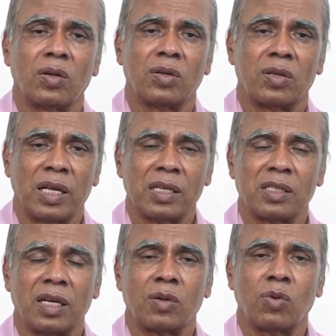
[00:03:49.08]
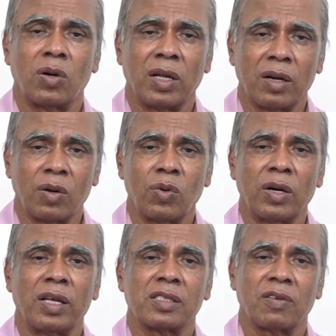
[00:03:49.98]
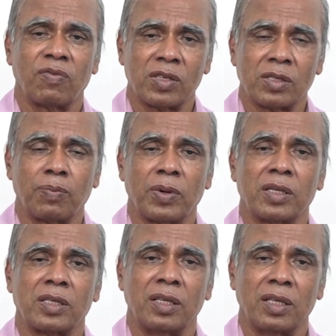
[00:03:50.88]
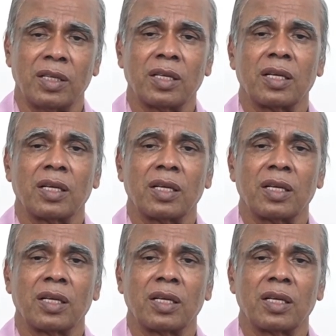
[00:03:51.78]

takes that owner only as a first party